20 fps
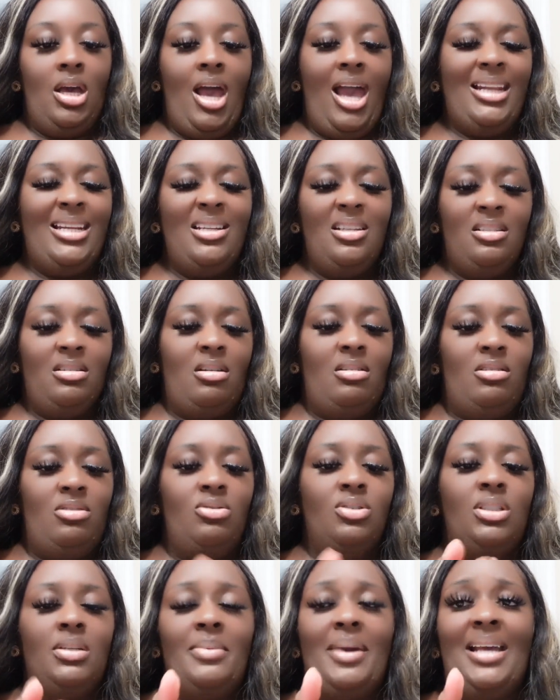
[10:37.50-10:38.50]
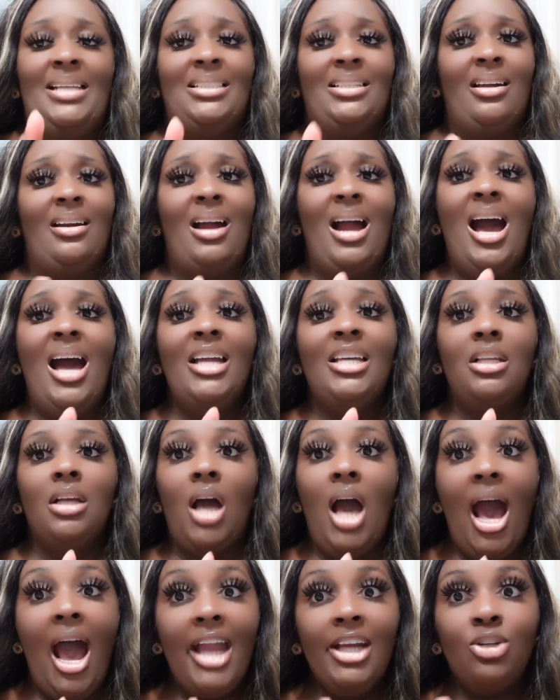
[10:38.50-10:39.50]
I need to start using mascara.
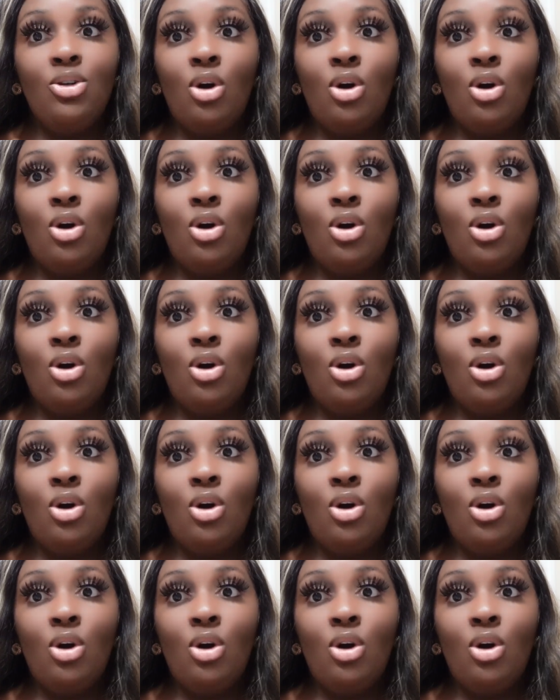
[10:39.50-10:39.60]
I